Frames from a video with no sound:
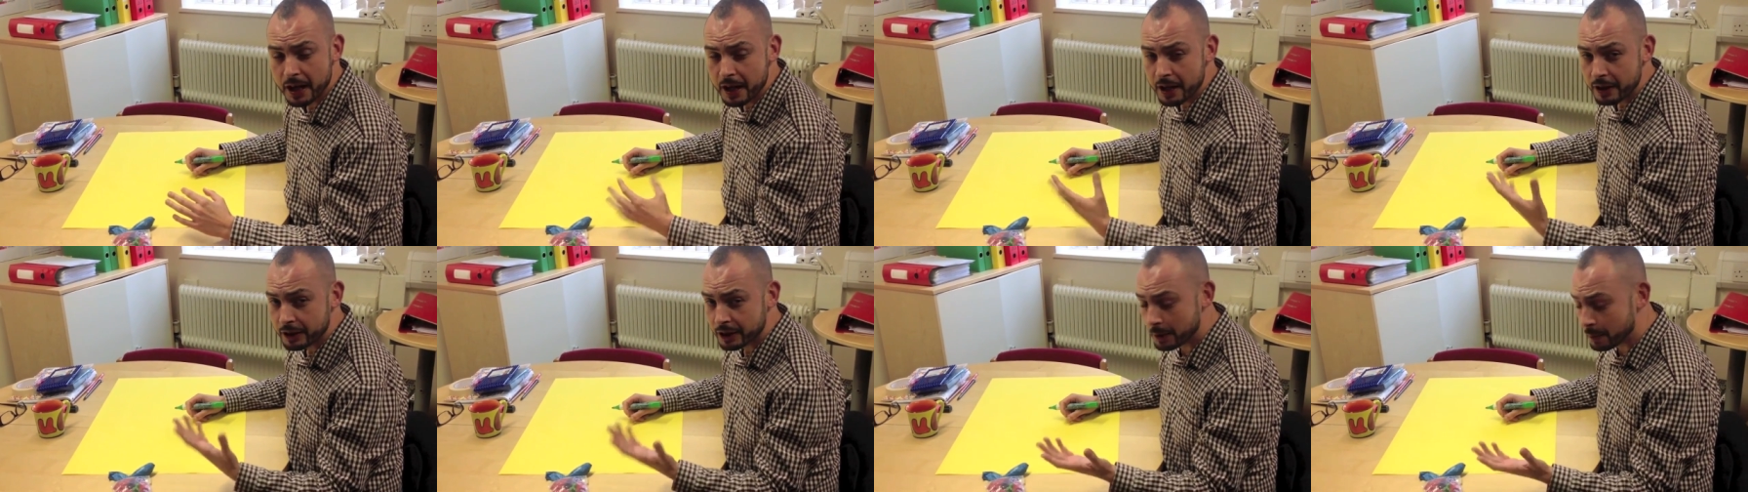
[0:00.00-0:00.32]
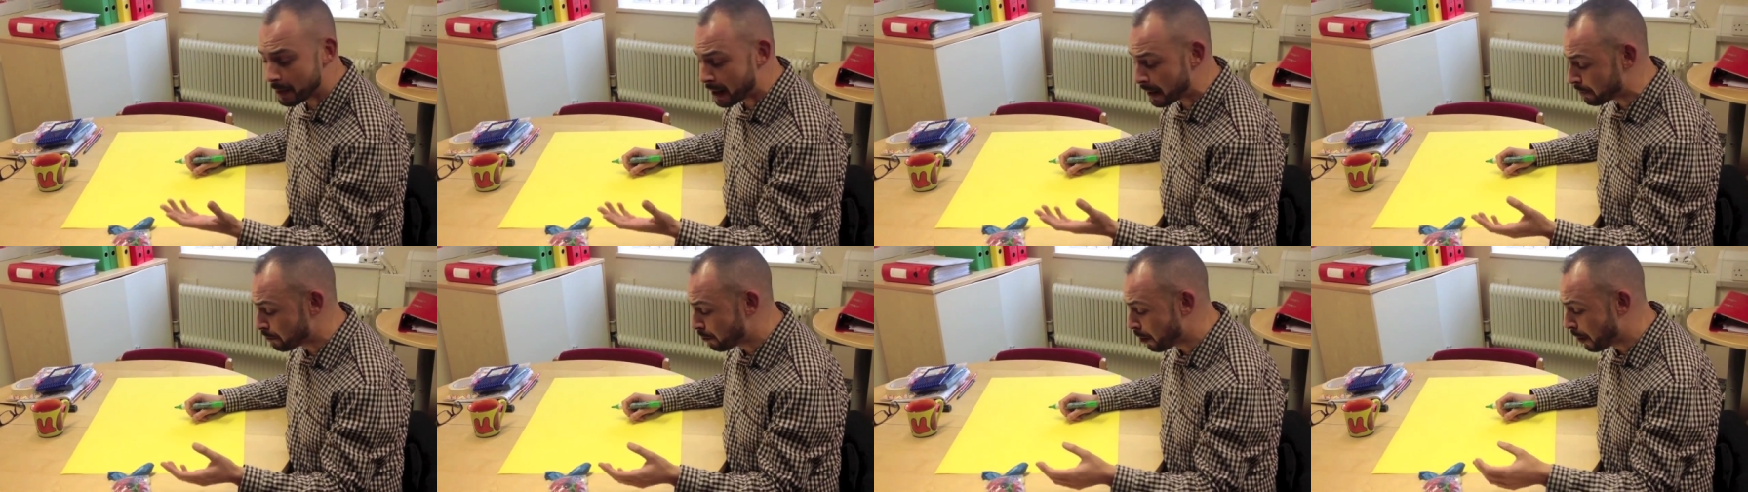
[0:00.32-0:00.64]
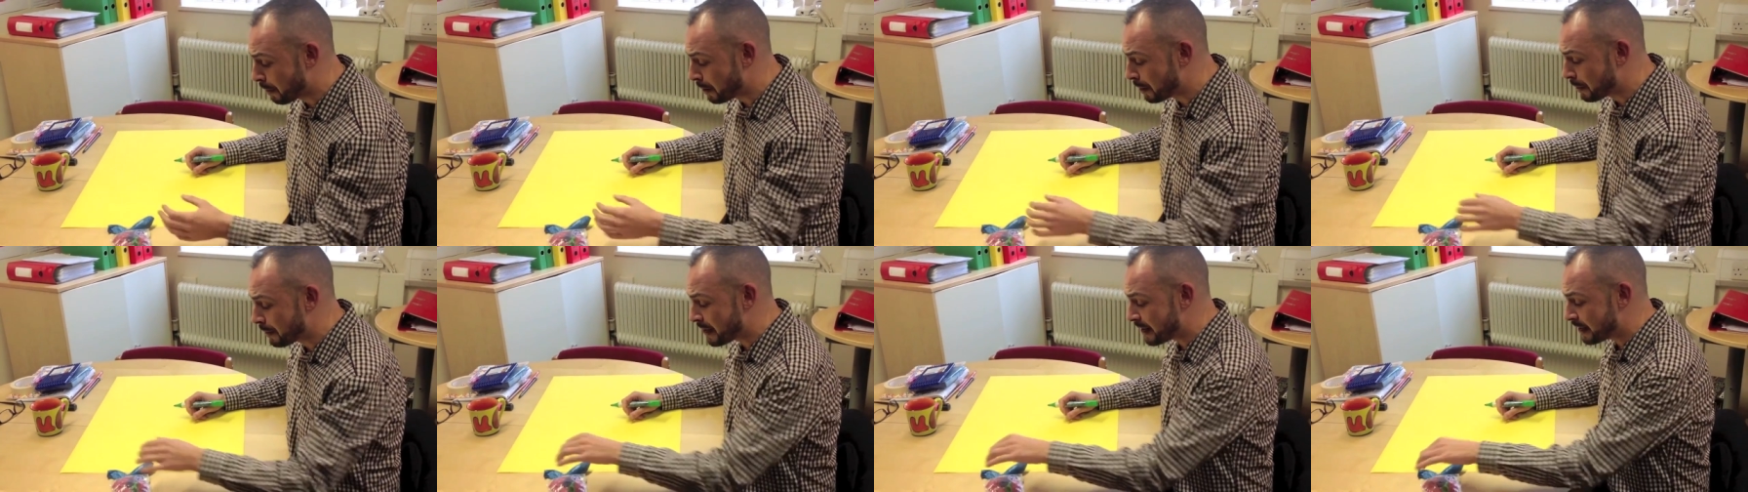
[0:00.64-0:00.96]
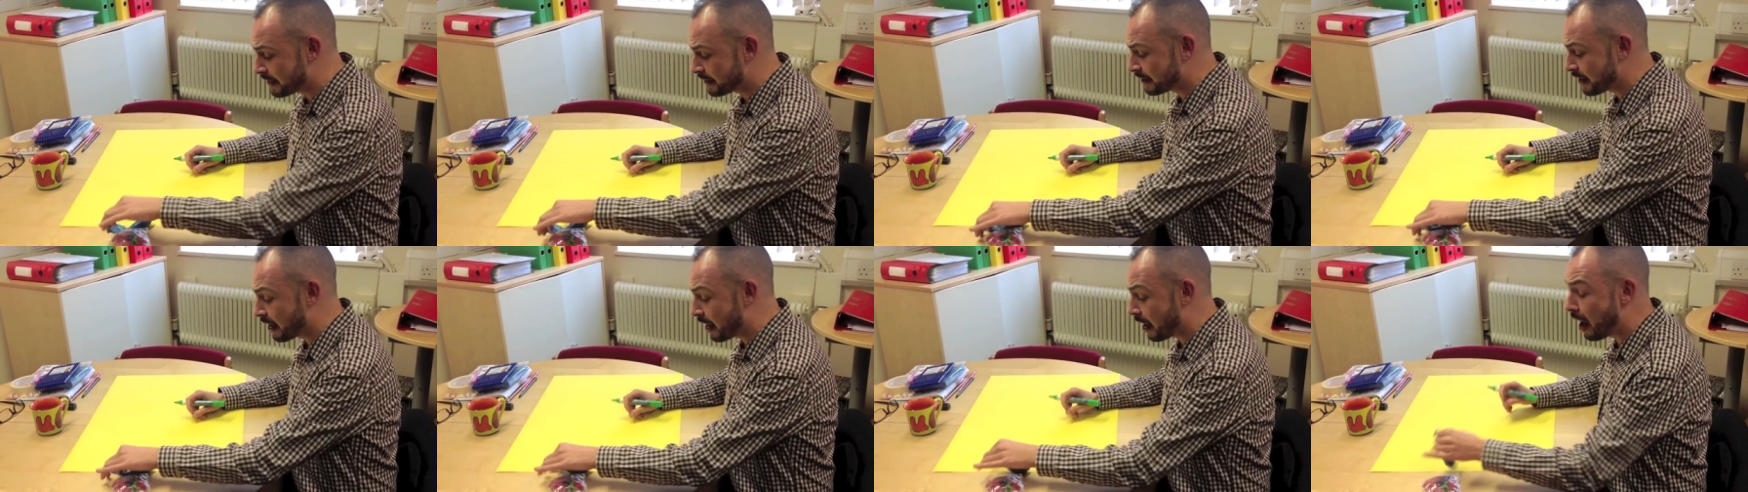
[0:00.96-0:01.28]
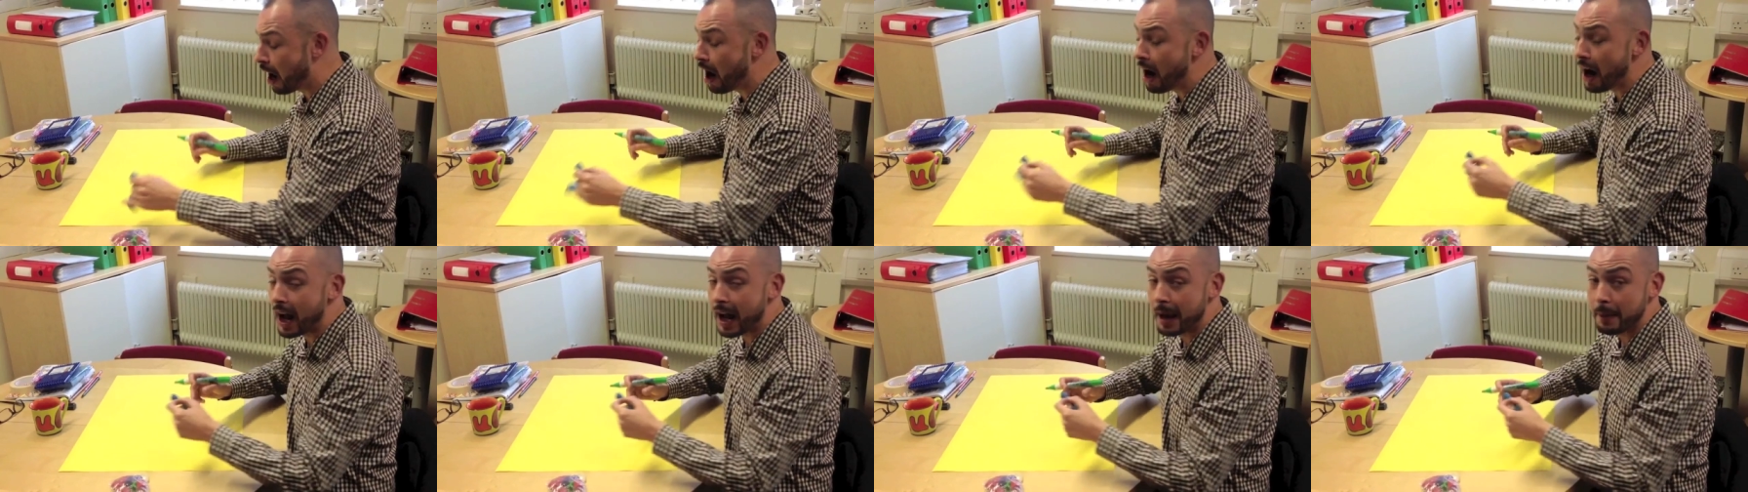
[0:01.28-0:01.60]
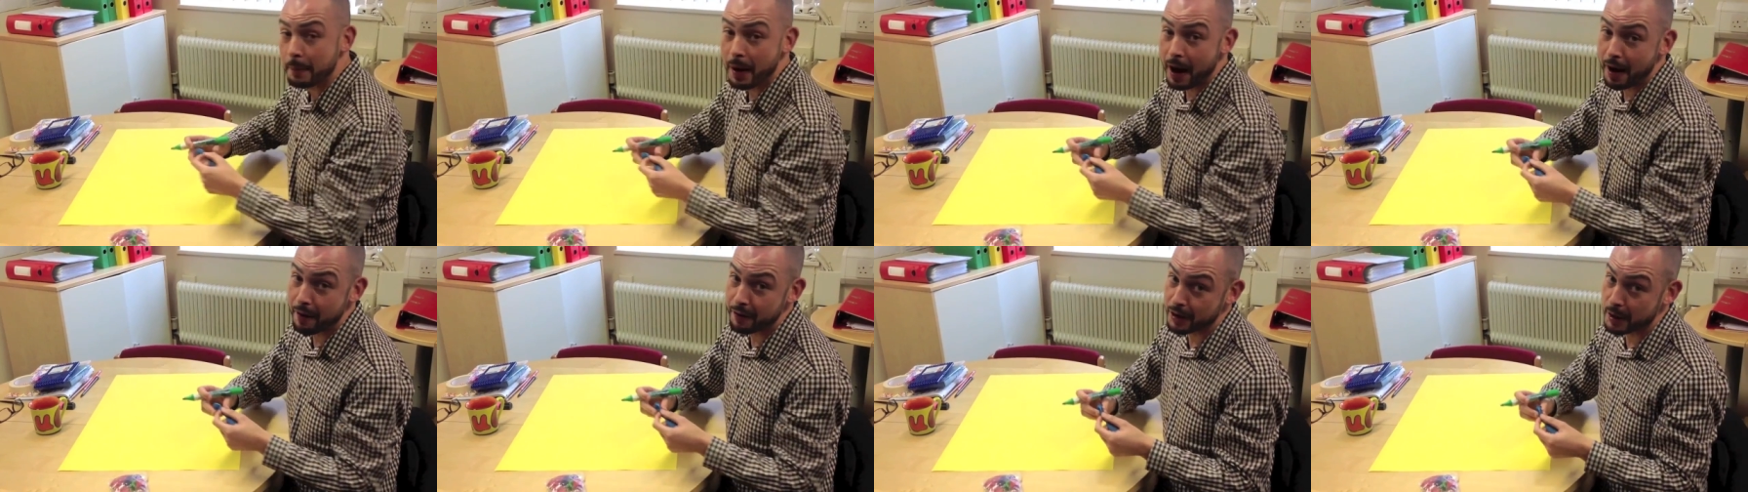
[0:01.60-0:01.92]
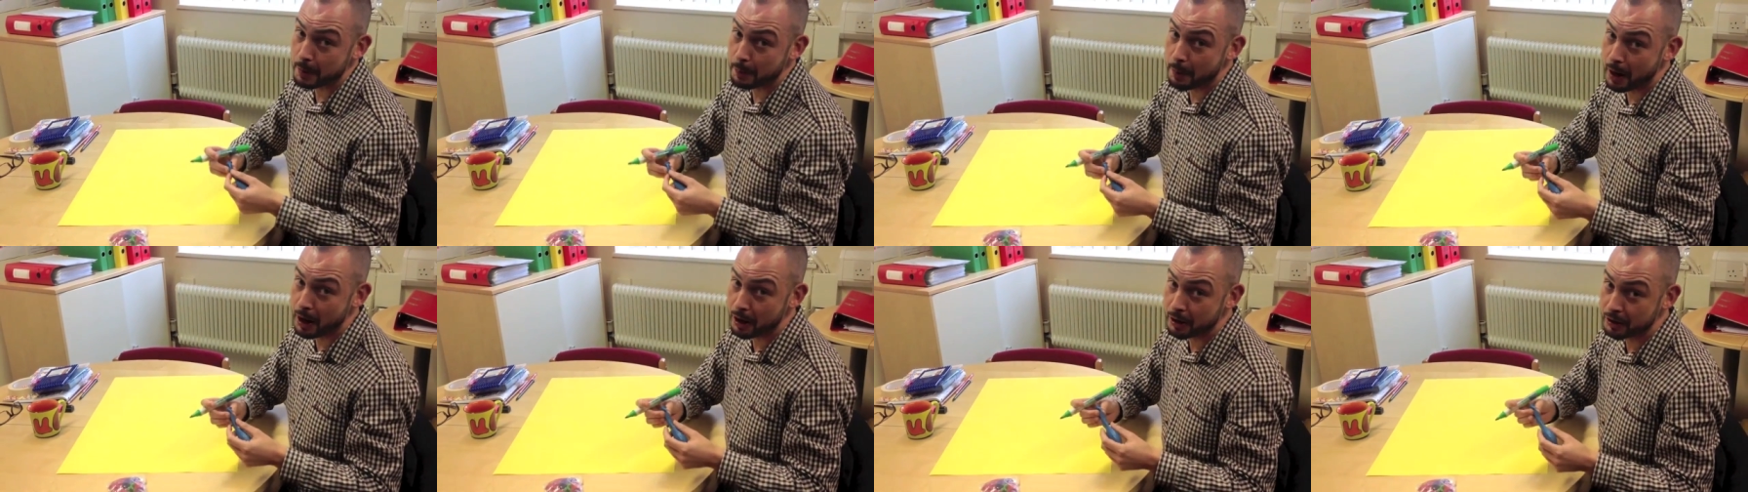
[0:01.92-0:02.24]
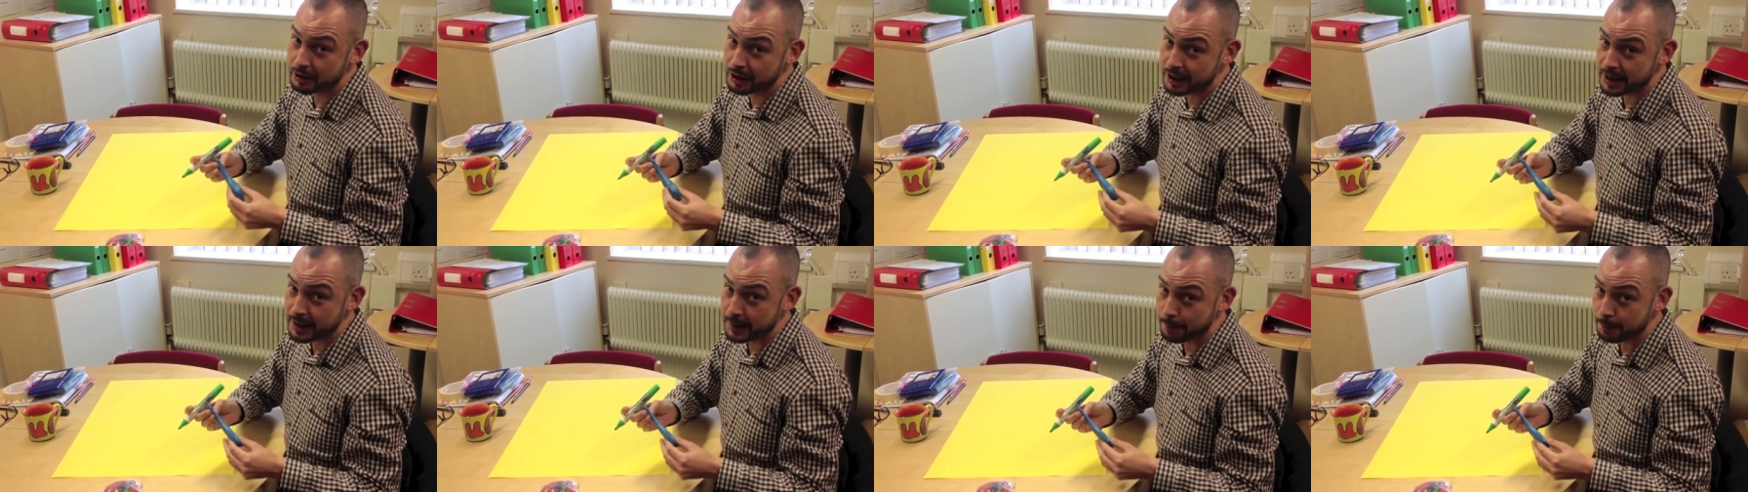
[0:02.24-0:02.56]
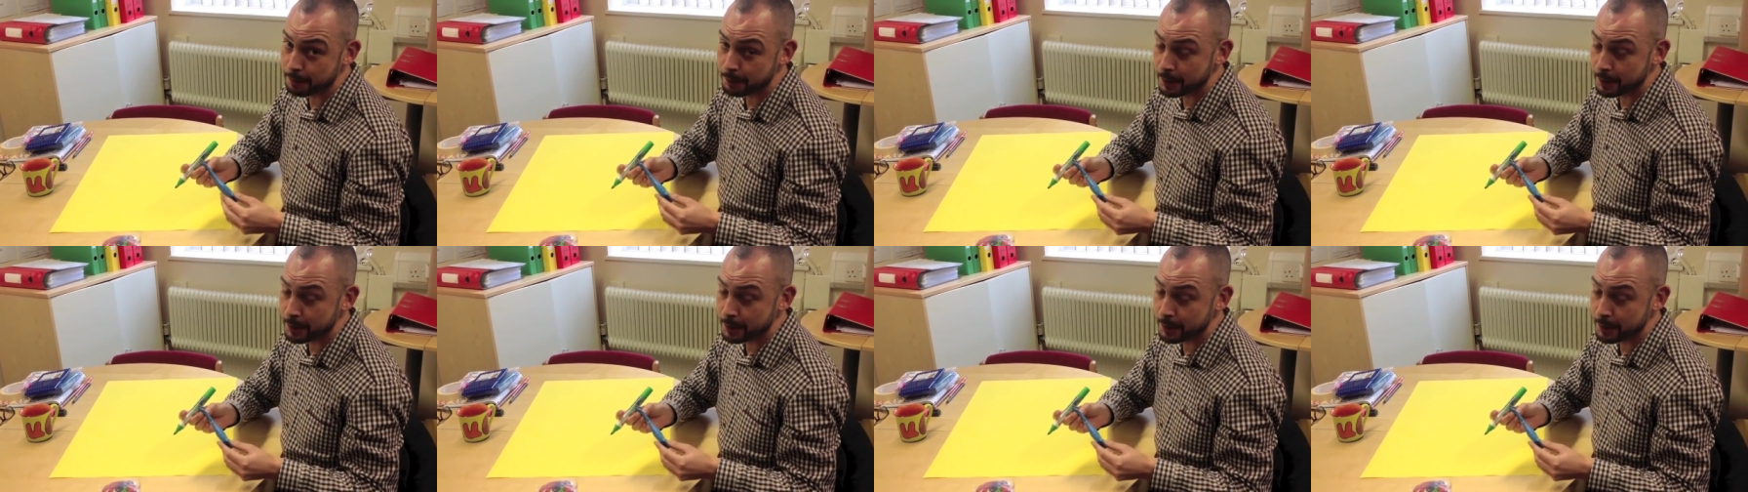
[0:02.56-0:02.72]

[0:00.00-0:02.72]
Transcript: So my problem is that I'm having a party.